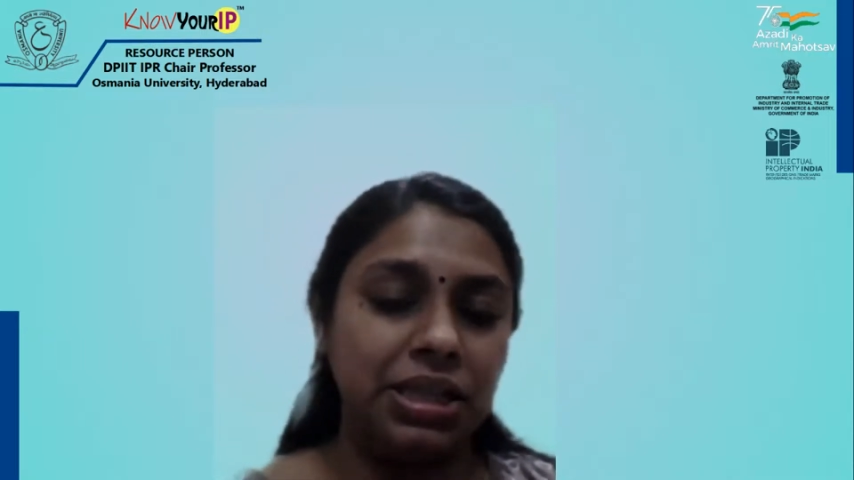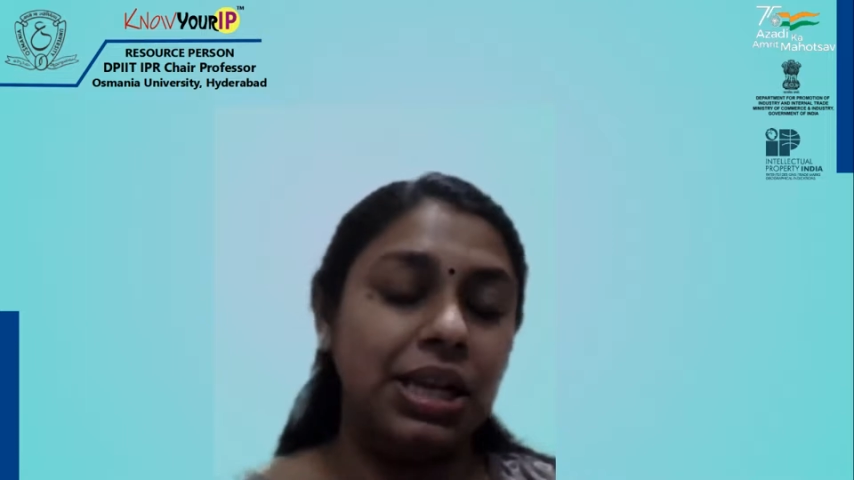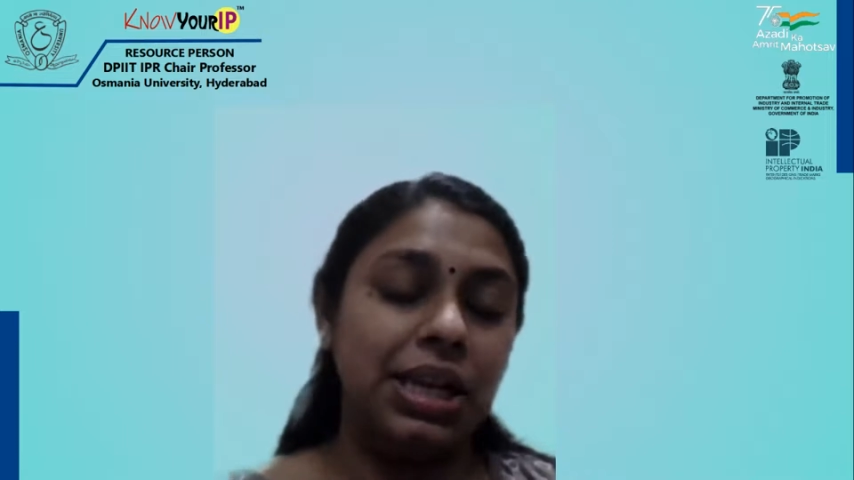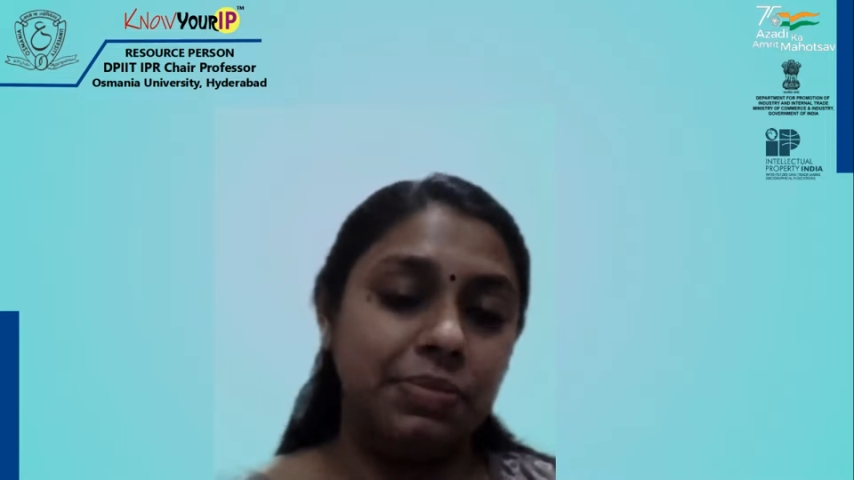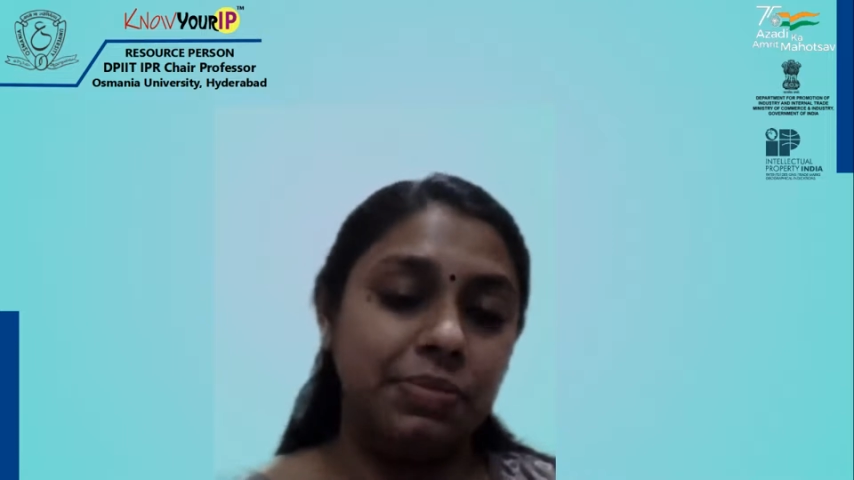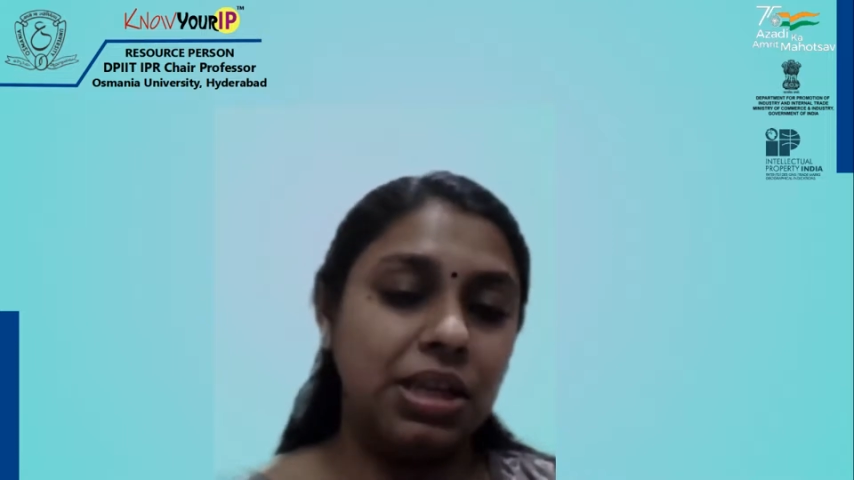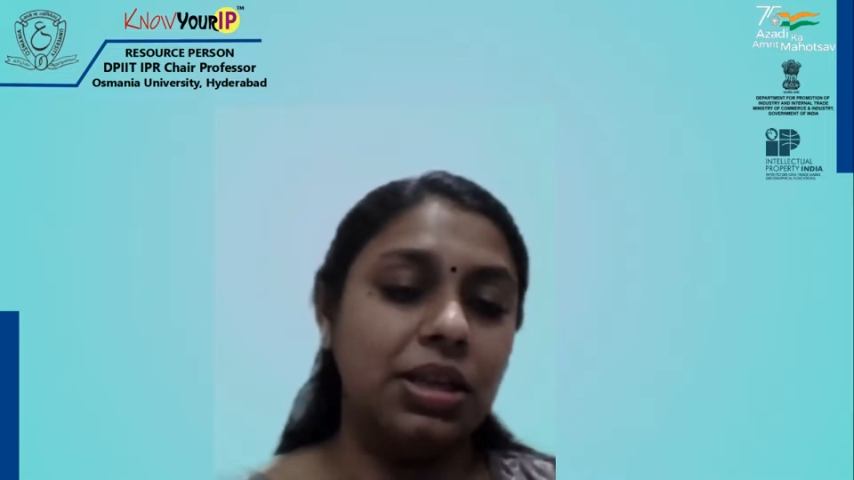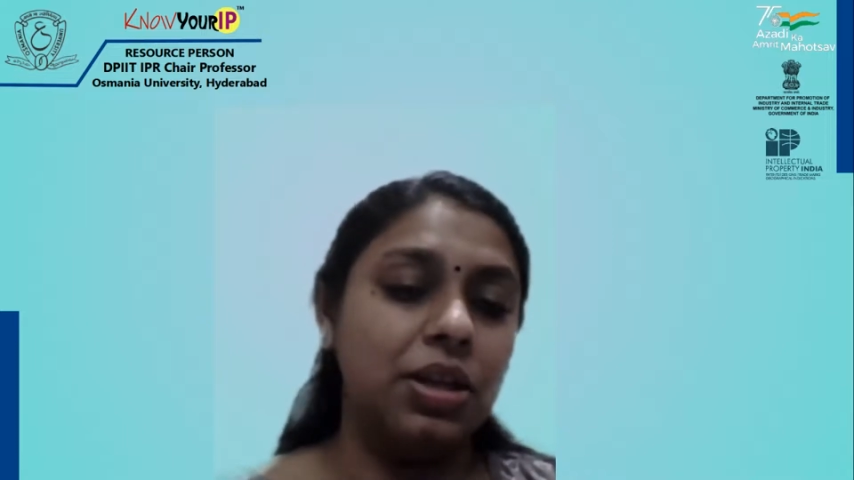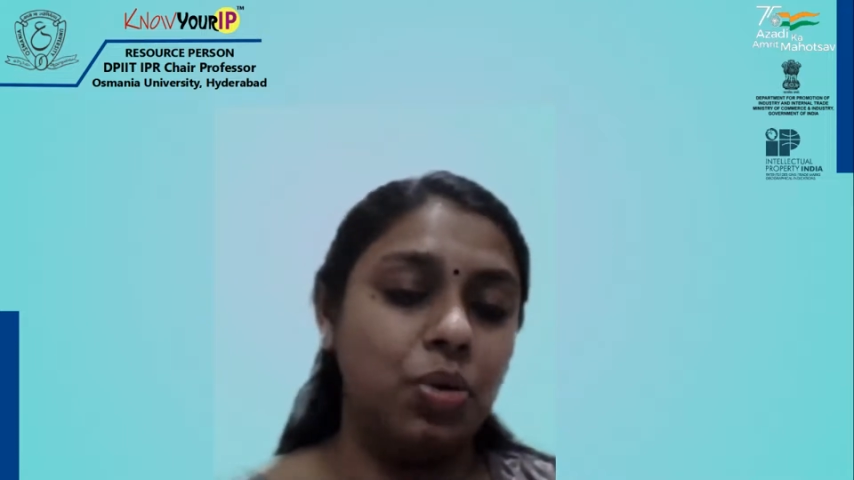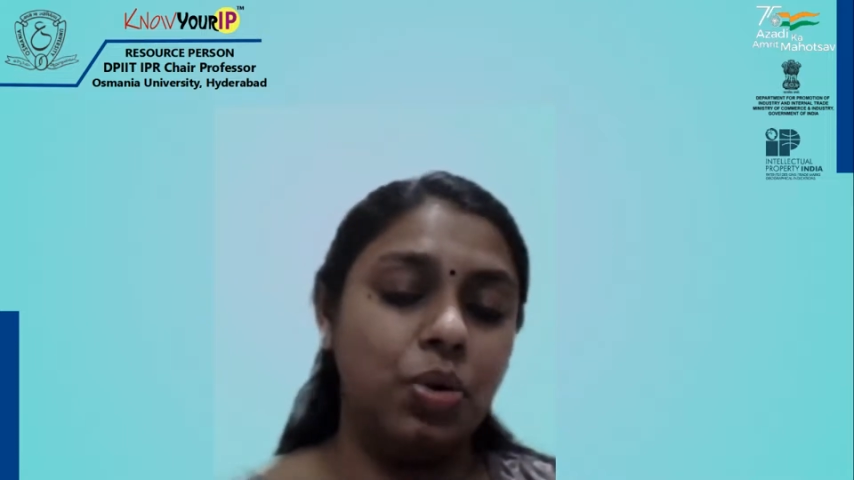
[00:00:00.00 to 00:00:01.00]
sending a
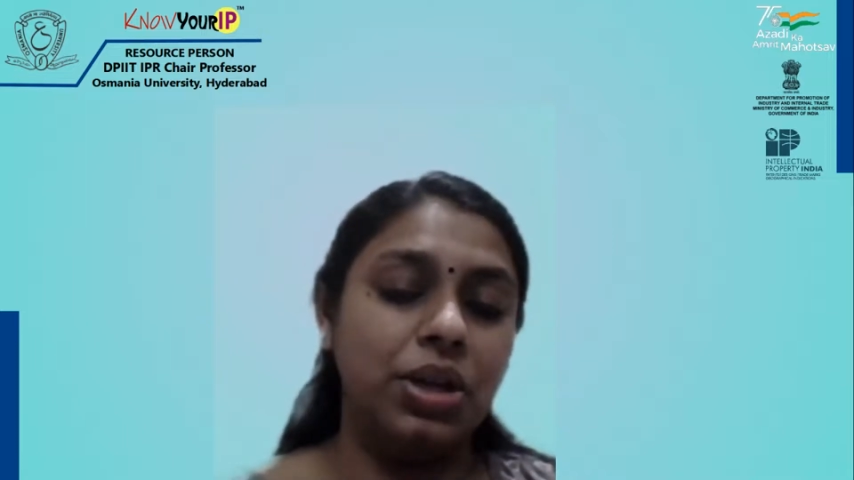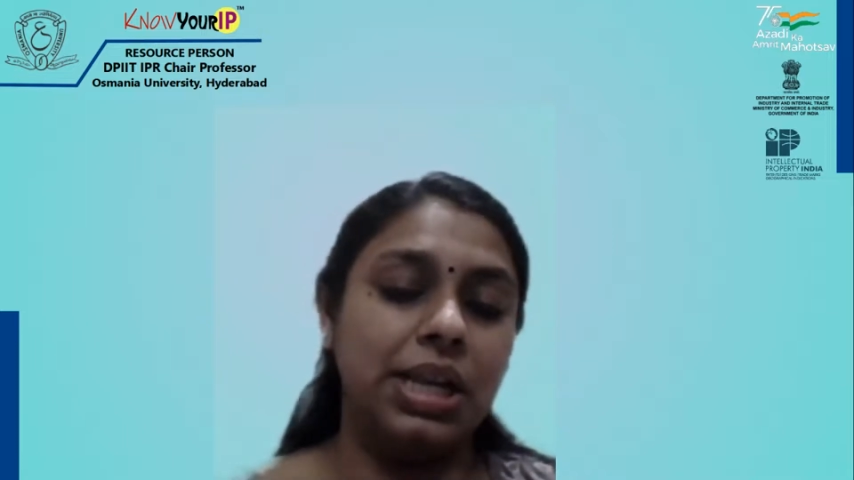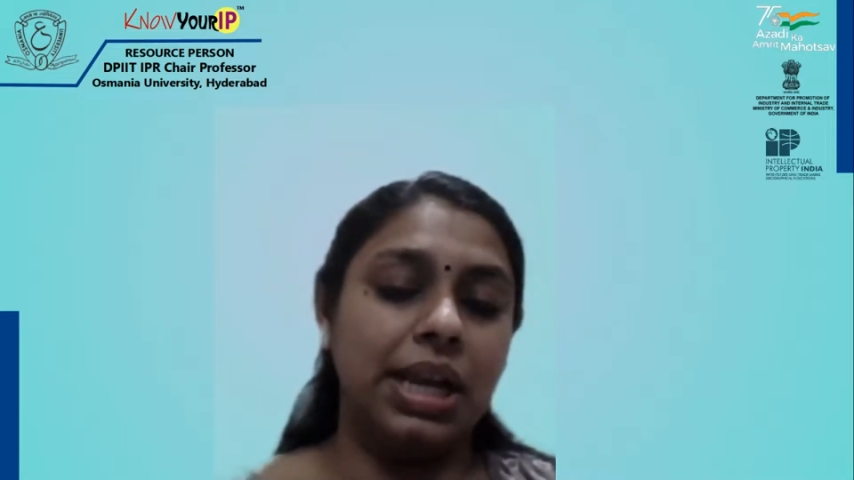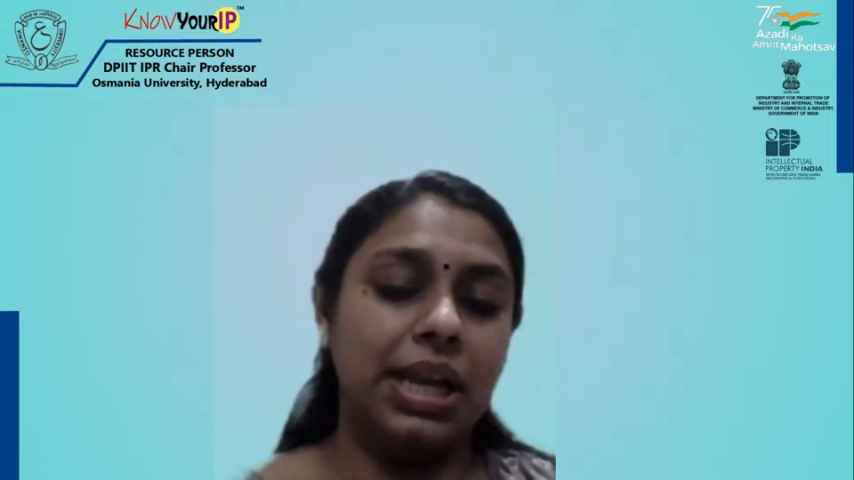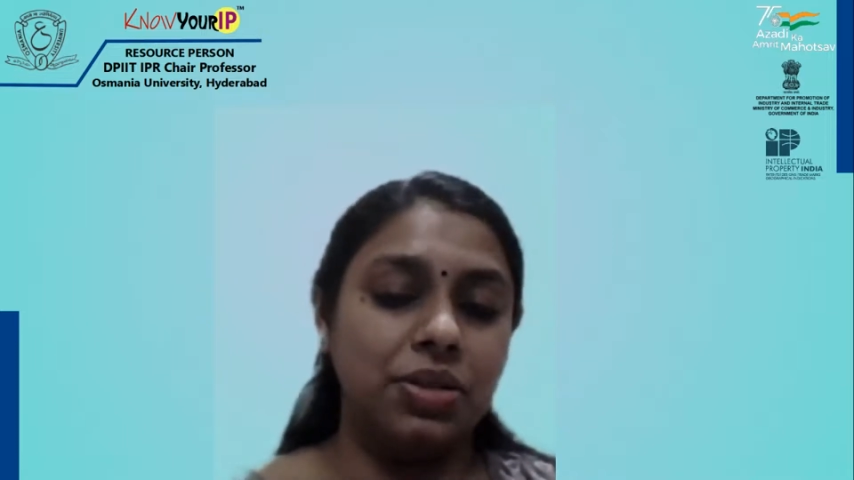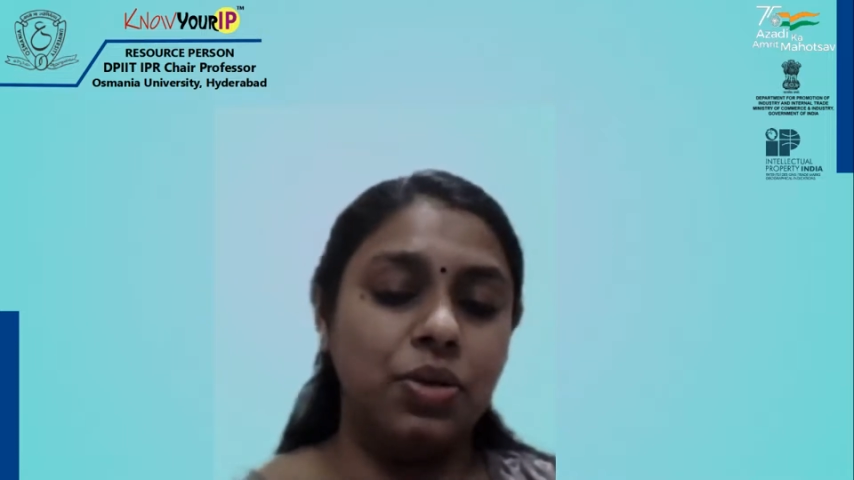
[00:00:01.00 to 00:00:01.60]
notice against you,